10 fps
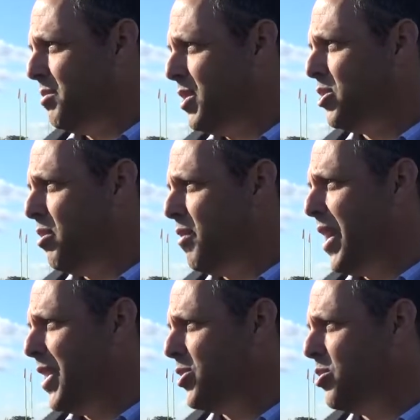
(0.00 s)
and Minnesota
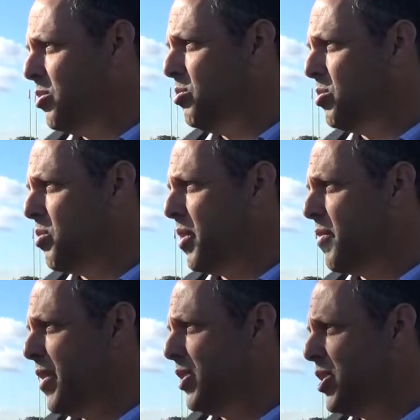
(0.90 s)
Vikings are two storied
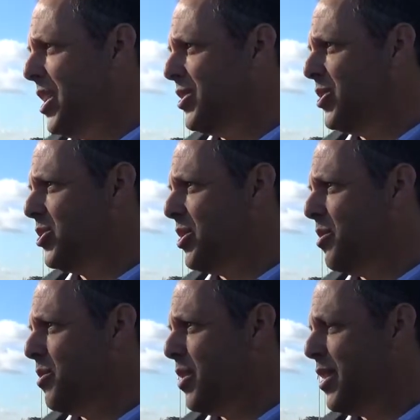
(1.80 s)
franchises,
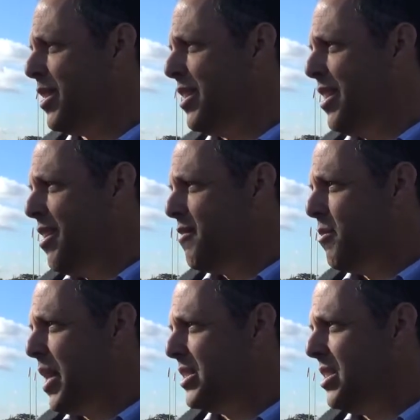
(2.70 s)
so
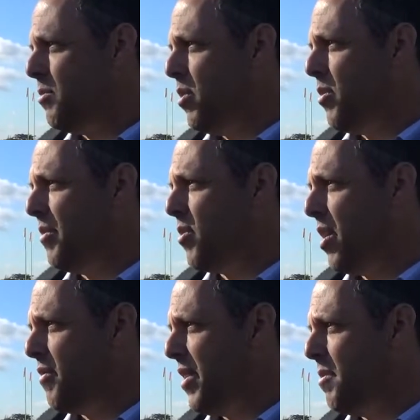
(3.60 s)
from that standpoint, we have
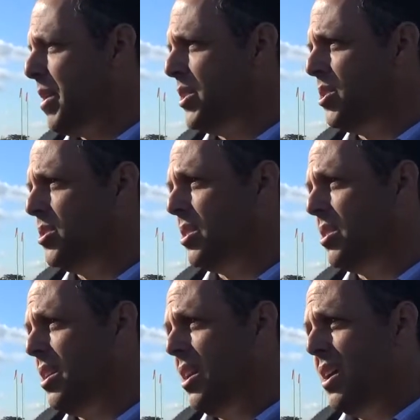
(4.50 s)
great fan bases,
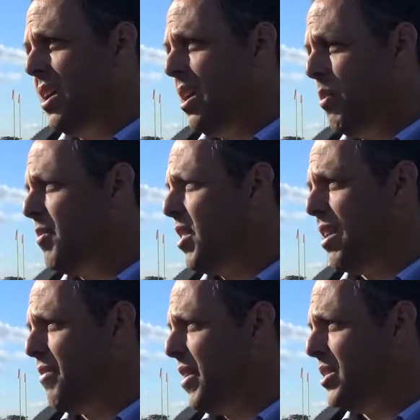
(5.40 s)
and we have a
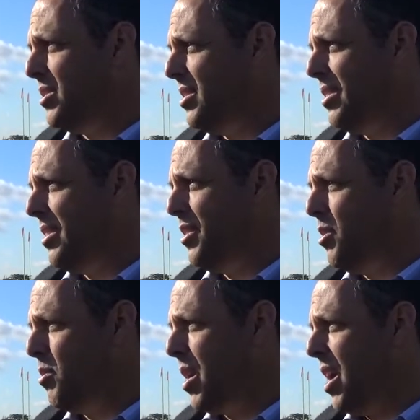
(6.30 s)
lot of fans in
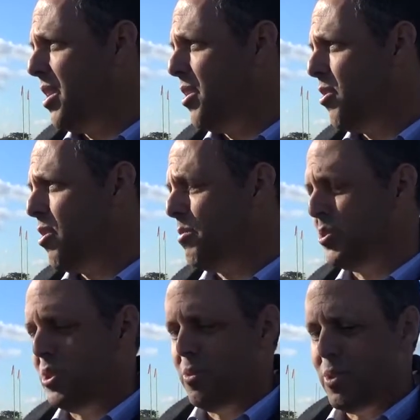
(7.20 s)
the UK and in Europe,
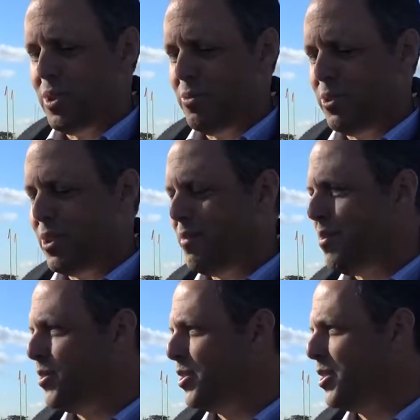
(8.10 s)
so we're looking
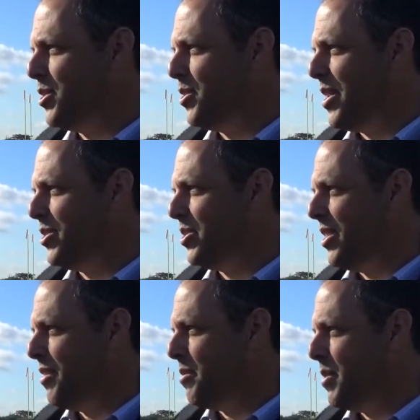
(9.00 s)
forward to a good turnout
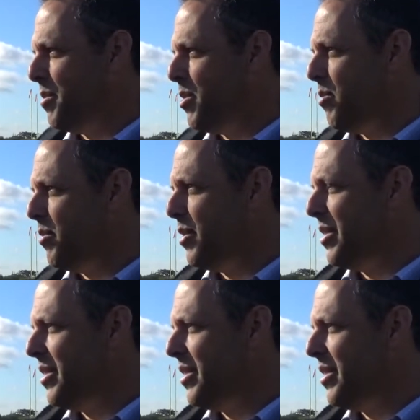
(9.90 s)
Sunday from them, hopefully.